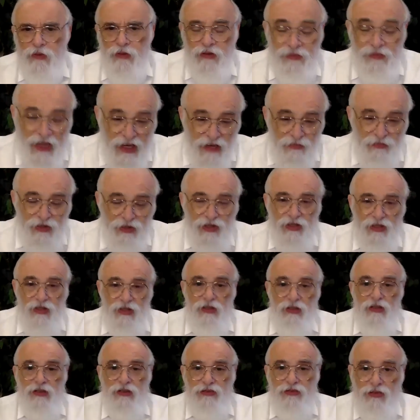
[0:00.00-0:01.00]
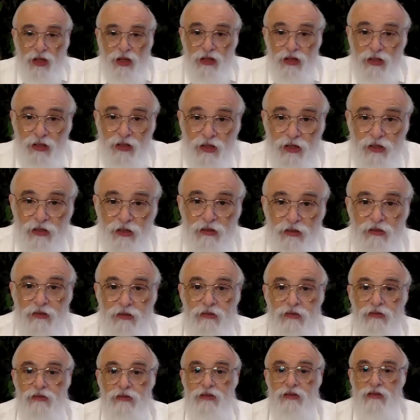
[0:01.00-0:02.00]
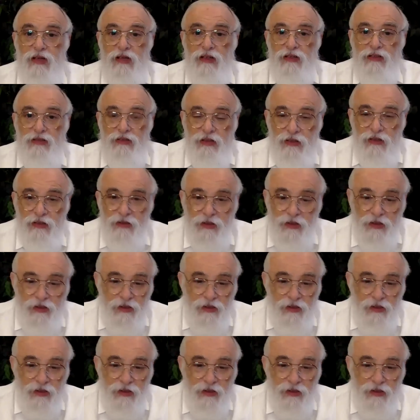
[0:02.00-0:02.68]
of Eibishten, of Torah, etc.